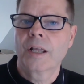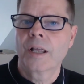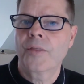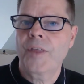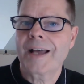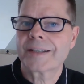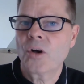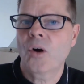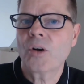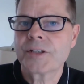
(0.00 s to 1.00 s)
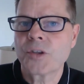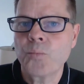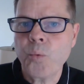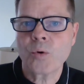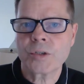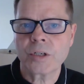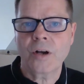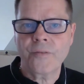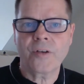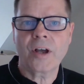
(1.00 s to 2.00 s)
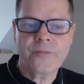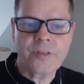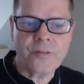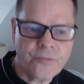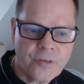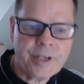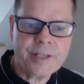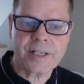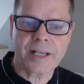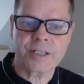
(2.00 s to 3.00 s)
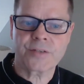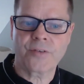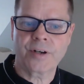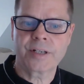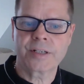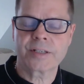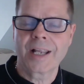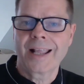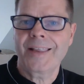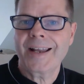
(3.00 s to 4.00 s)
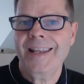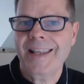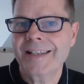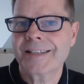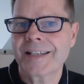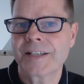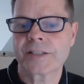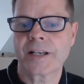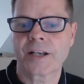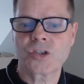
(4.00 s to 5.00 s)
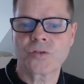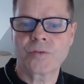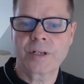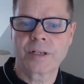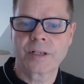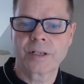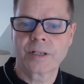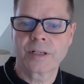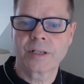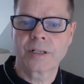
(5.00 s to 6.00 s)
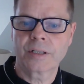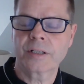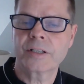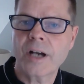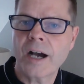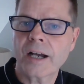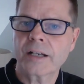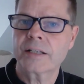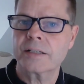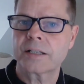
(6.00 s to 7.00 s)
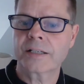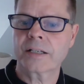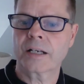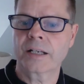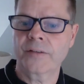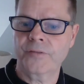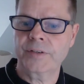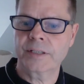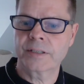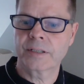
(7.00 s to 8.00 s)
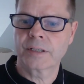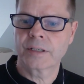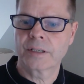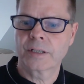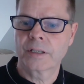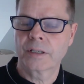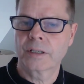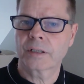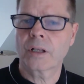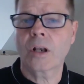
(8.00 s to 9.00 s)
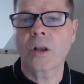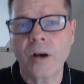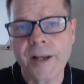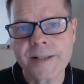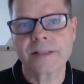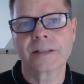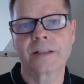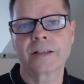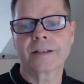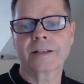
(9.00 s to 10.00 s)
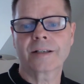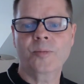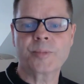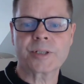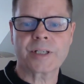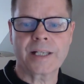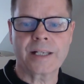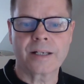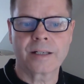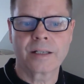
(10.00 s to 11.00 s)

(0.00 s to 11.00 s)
that God is the water of life that fully satisfies, that he is his sanctuary, the darkness is lifted, the light comes in,